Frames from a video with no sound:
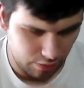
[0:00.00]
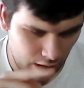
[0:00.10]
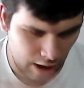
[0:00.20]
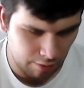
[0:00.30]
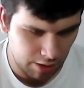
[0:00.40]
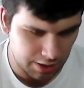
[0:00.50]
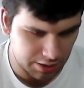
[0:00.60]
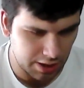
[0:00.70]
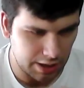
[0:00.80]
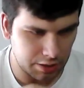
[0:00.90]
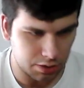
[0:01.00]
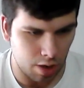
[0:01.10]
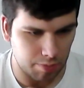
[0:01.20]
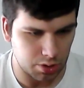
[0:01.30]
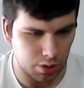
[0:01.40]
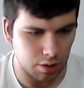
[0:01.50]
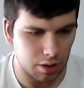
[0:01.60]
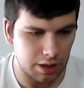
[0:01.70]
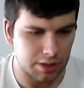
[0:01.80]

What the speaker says: I would like to take this opportunity